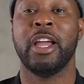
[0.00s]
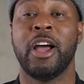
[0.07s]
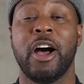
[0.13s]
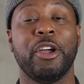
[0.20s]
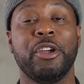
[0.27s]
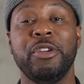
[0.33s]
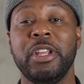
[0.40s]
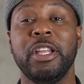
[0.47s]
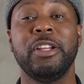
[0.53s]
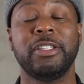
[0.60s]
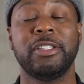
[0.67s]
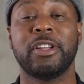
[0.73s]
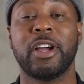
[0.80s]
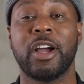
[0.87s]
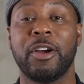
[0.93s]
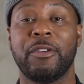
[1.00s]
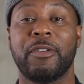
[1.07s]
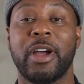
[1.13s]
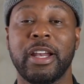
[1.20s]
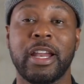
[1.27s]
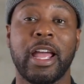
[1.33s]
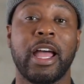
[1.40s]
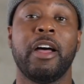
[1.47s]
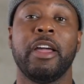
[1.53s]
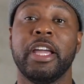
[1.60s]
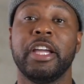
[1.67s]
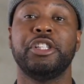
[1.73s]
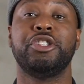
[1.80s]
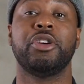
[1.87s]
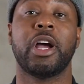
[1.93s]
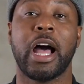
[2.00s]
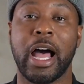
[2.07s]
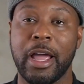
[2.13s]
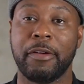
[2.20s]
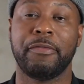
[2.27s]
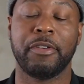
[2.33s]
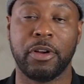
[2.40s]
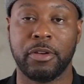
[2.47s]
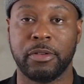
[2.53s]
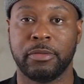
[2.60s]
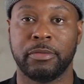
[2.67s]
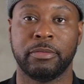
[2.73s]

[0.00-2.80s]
All you need to start right now is your iPhone.